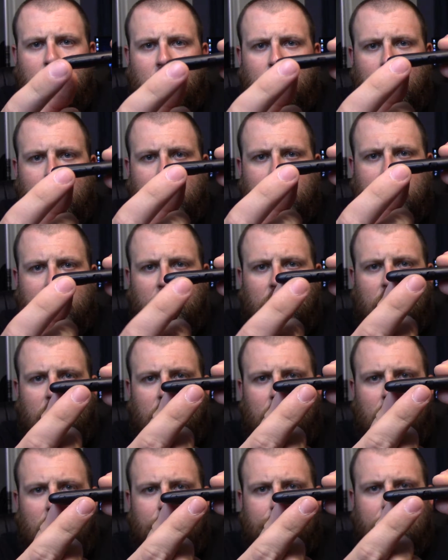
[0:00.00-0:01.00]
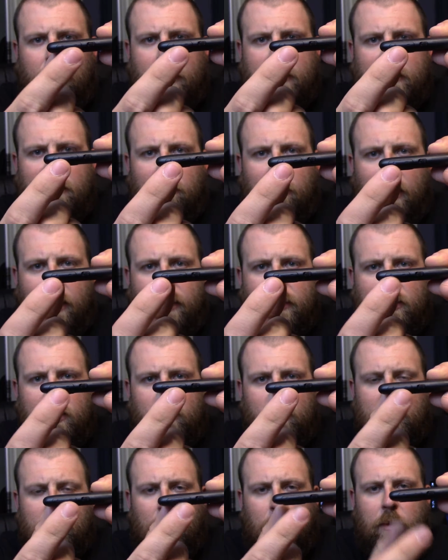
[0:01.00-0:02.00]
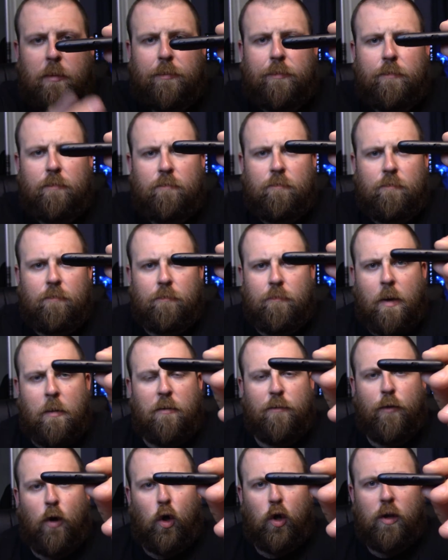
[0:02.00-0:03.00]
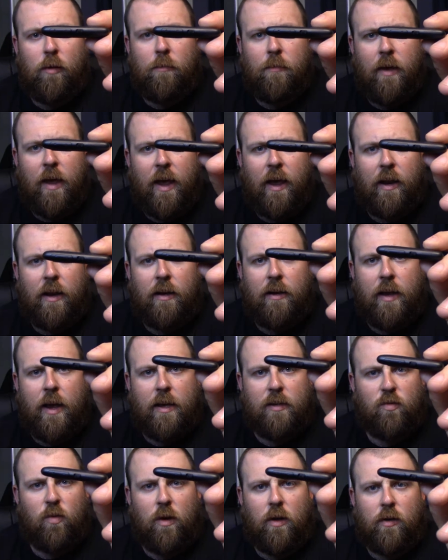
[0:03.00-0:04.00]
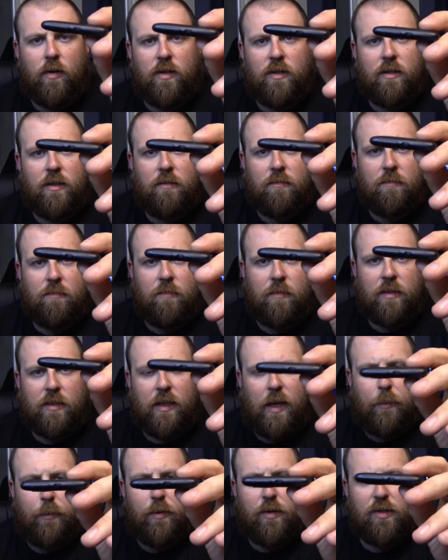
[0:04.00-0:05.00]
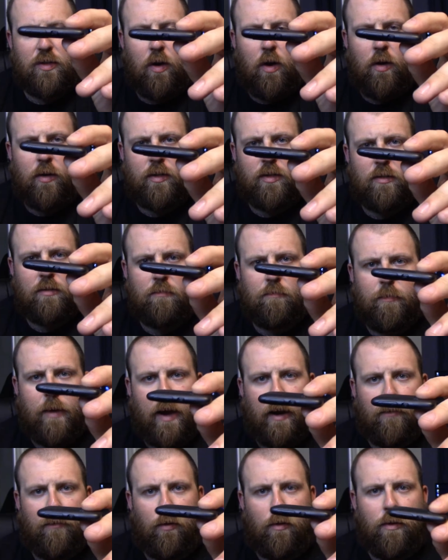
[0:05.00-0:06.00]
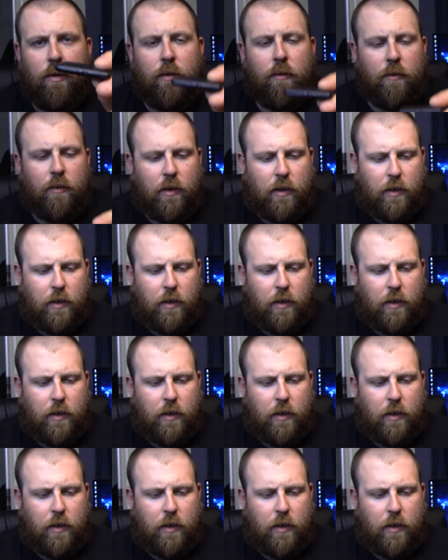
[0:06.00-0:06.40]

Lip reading: There's like a plus and minus, so it's probably maybe volume and as well as skip your songs back and forth.